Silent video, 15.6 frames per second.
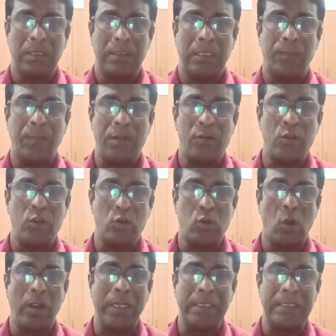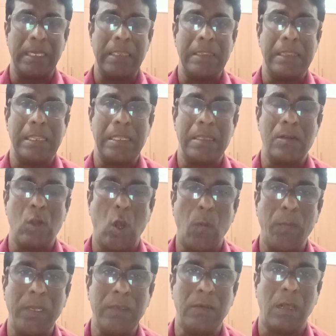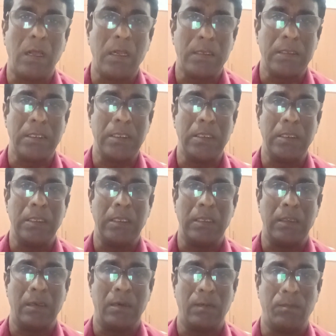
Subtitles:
that means you go and tell the government or the